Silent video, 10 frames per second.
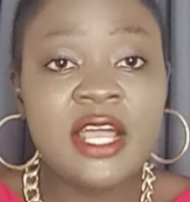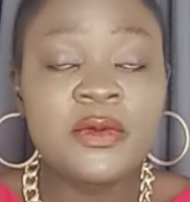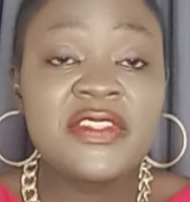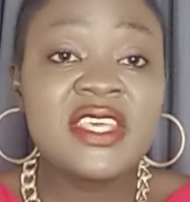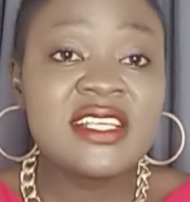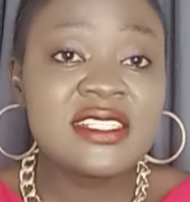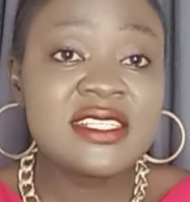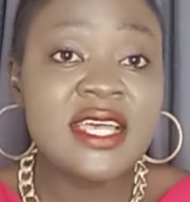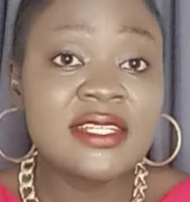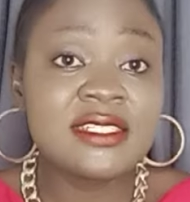and when they see
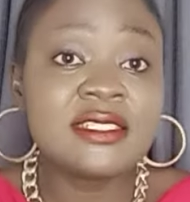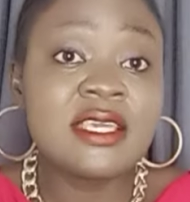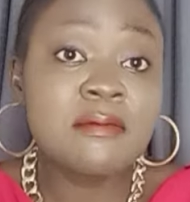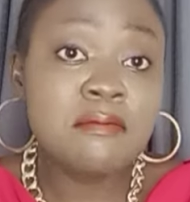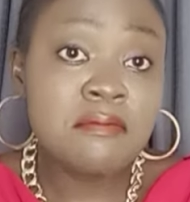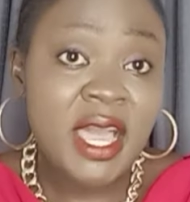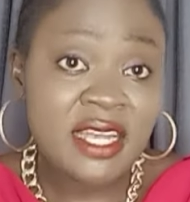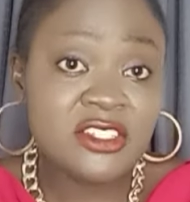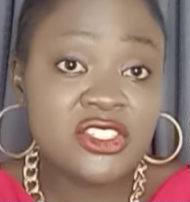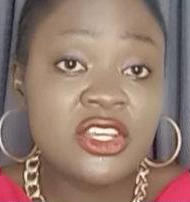that they
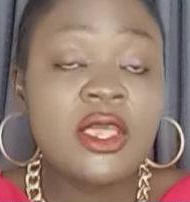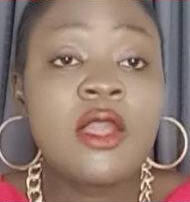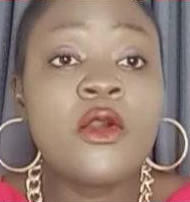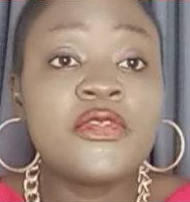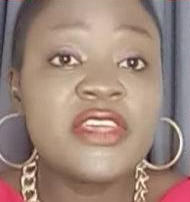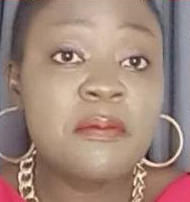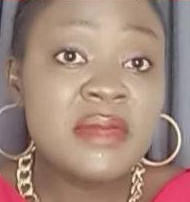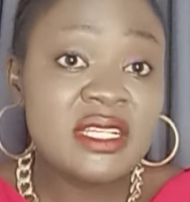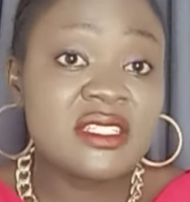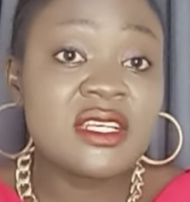match or they
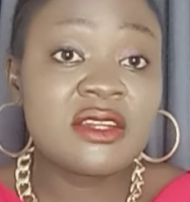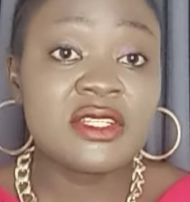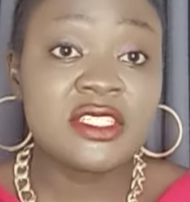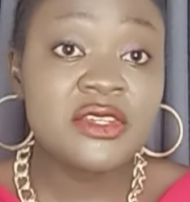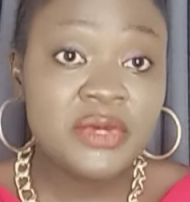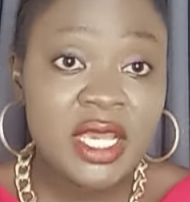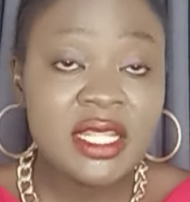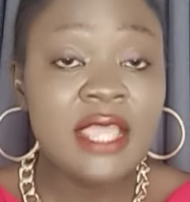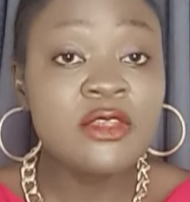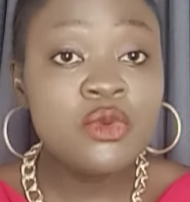meet the criteria
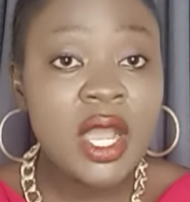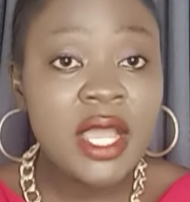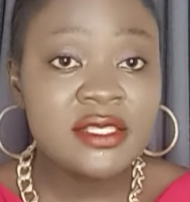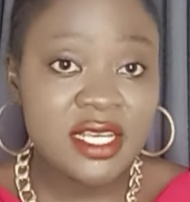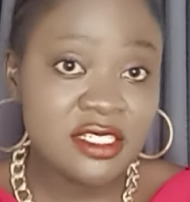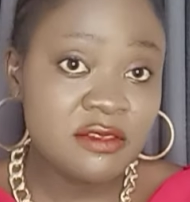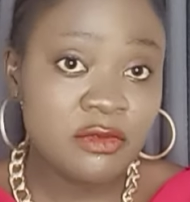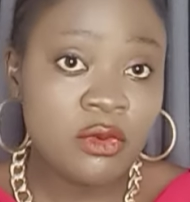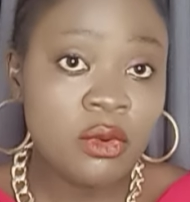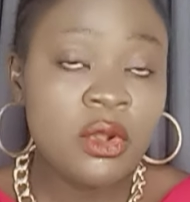that you are searching
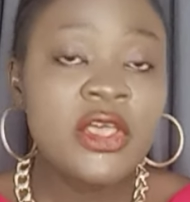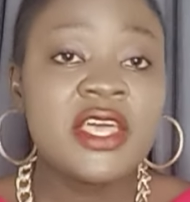for,